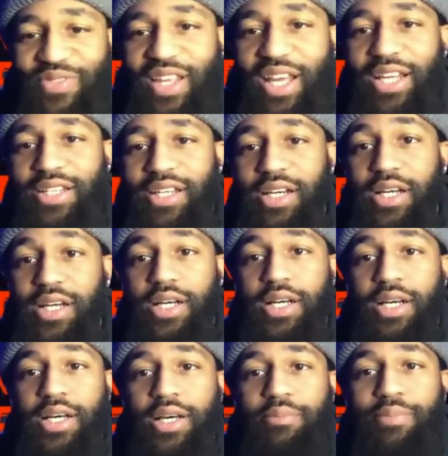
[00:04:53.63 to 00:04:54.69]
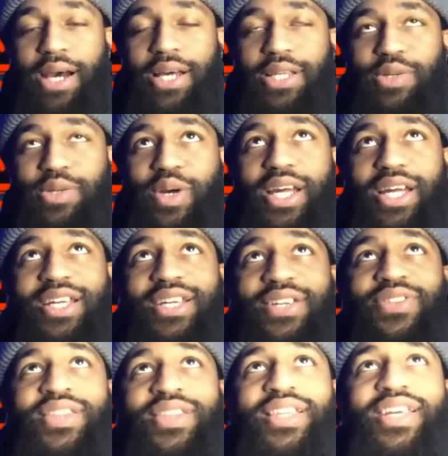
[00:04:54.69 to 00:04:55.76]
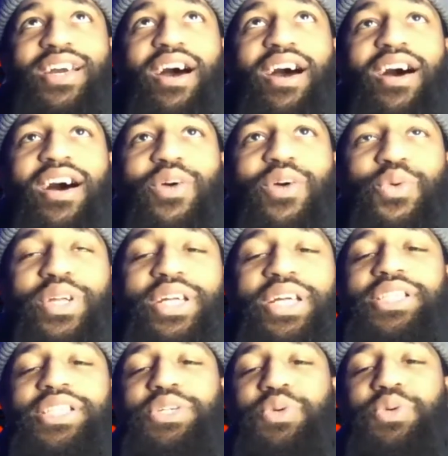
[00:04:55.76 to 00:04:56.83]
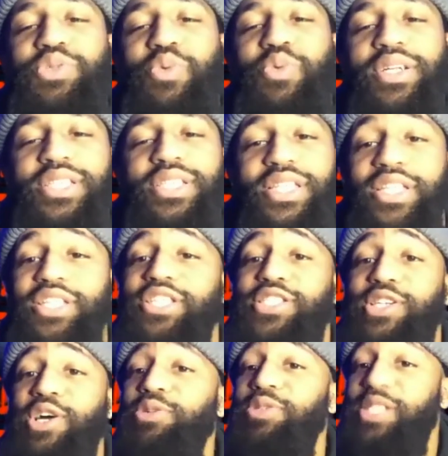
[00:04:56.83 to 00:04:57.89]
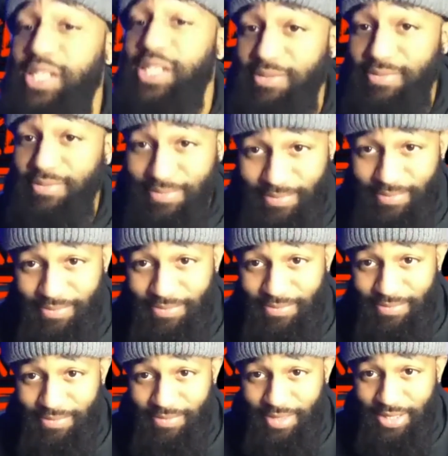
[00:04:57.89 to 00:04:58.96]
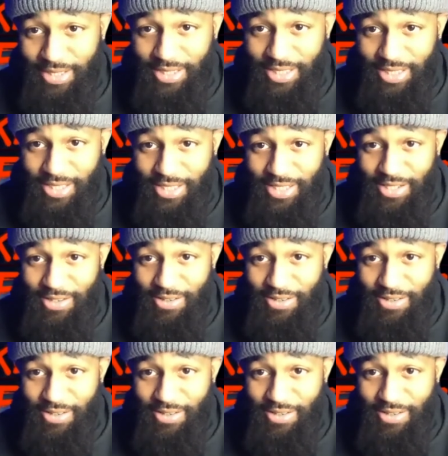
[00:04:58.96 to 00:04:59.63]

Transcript: and uh, by the way, uh, Rikishi was once the Sultan. Ah,